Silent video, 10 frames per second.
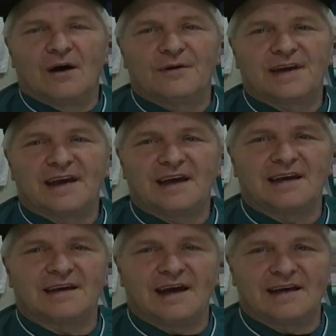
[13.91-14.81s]

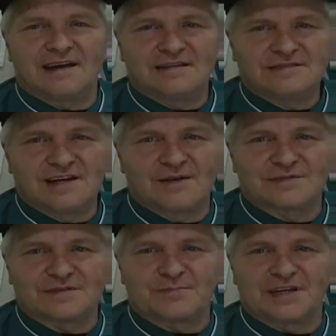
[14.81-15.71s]
Okay, yeah, yesterday
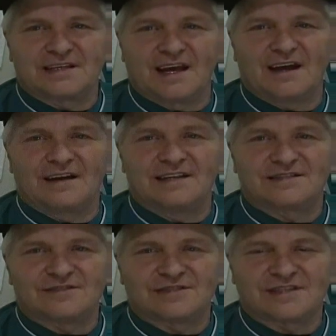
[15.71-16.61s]
was a big day on
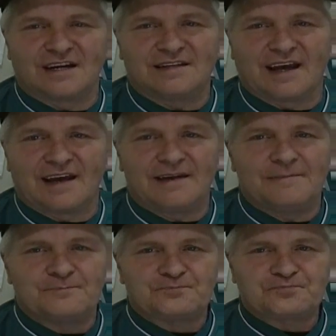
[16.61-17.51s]
Easter
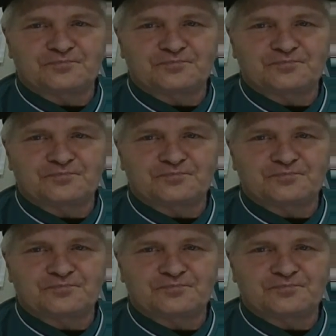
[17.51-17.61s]
Sunday.